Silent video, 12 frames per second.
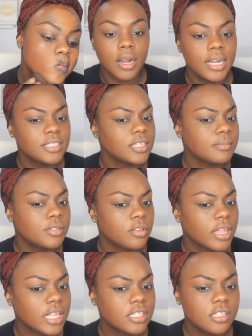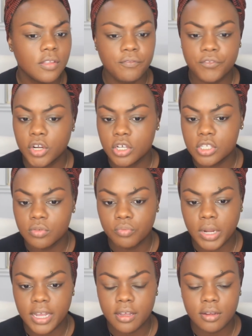All right, Jem, so that's the first
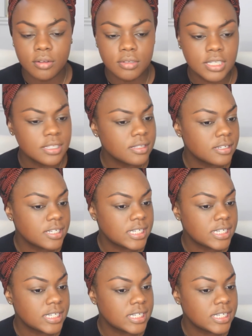round. It's